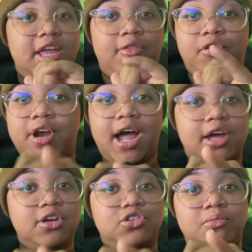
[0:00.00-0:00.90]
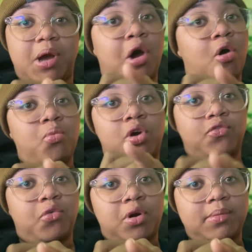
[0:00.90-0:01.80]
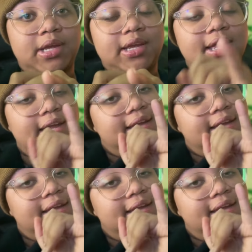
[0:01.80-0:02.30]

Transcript: If you're not gonna do my homework for me,